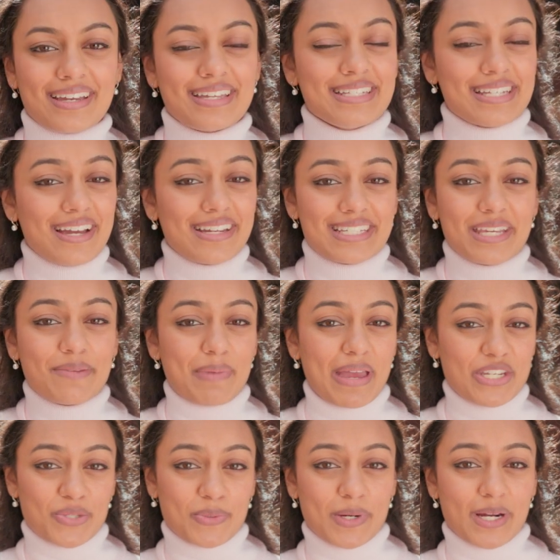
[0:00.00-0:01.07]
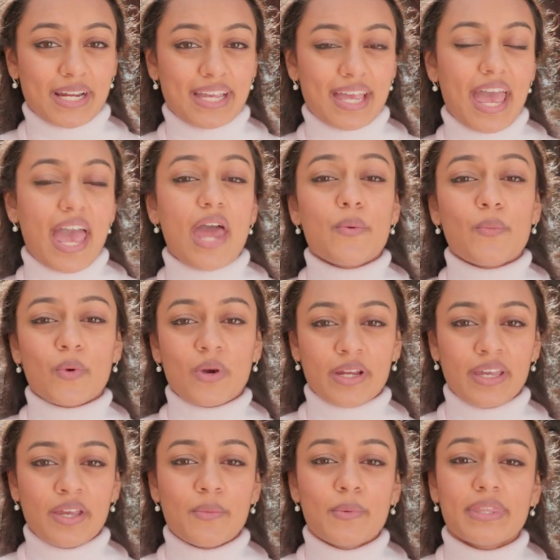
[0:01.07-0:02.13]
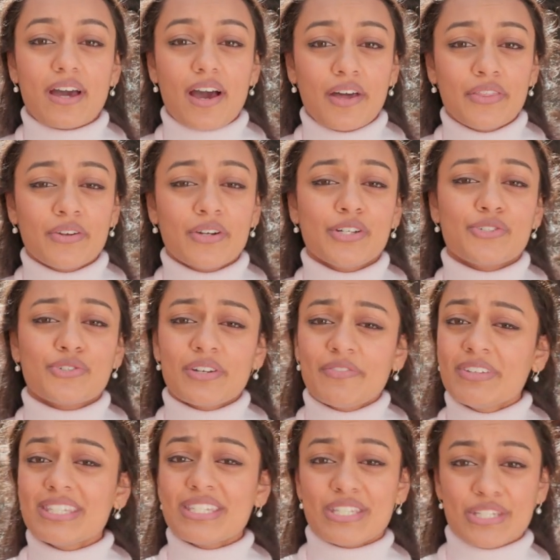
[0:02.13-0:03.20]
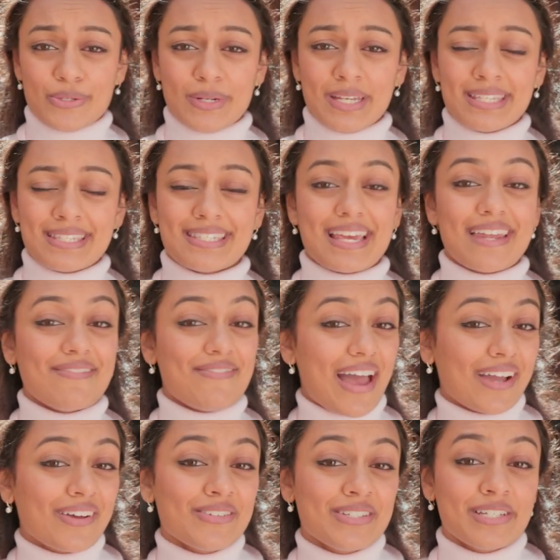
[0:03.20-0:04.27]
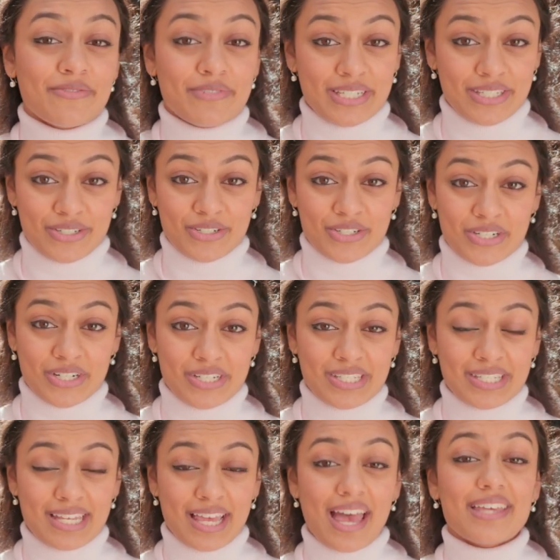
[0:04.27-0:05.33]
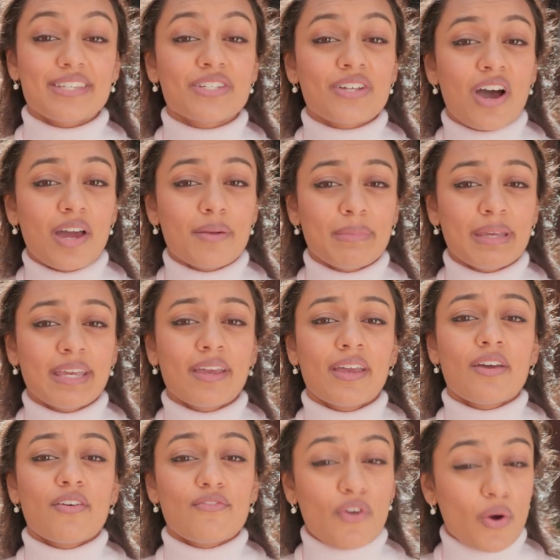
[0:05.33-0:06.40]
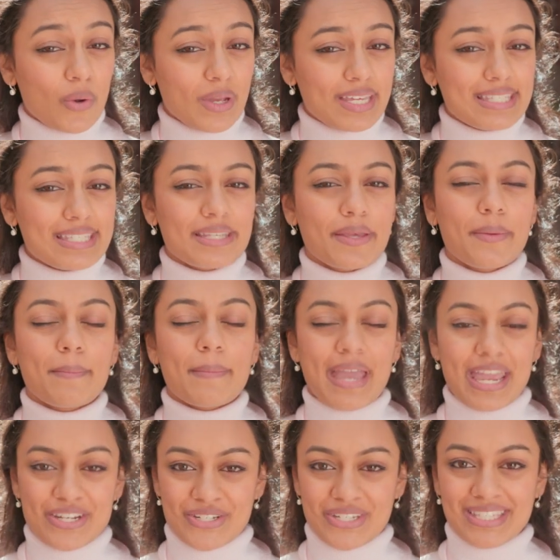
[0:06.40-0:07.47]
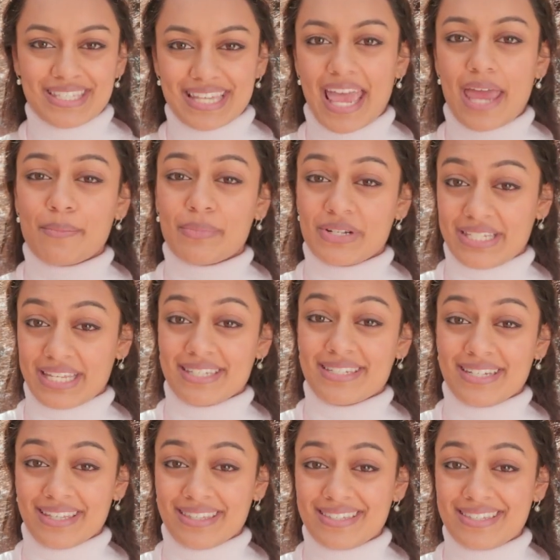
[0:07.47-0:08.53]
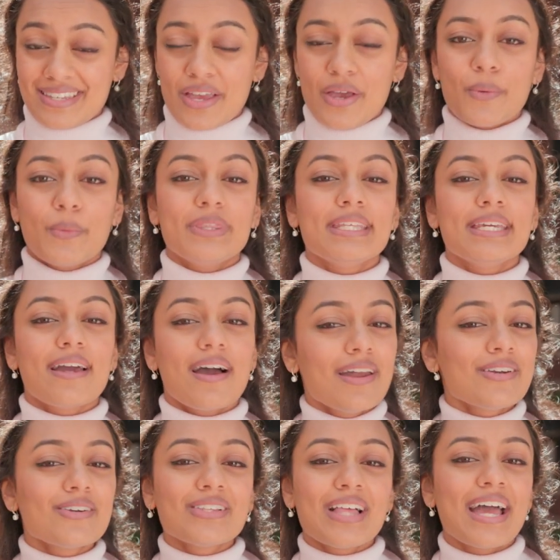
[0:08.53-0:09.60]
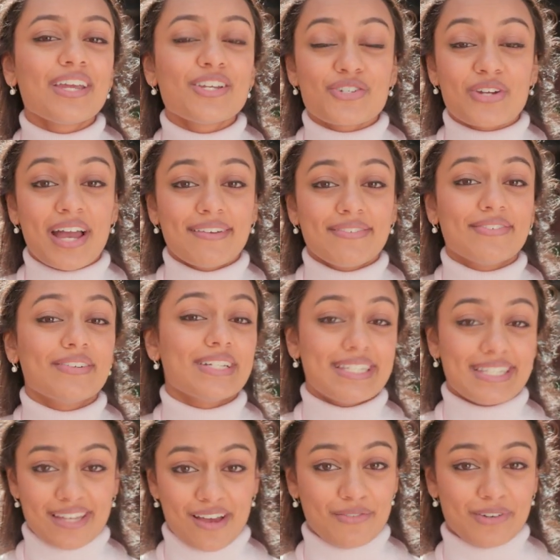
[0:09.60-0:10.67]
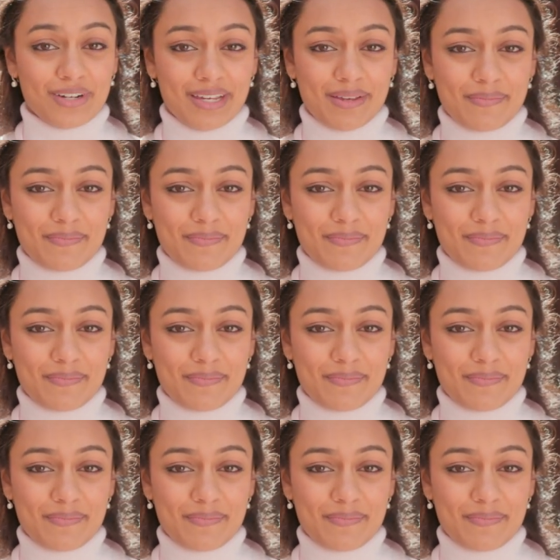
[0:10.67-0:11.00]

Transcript: Conducting benchwork and working with other driven students and faculty researchers has taught me focus, patience, and persistence, with the underlying drive for discovery.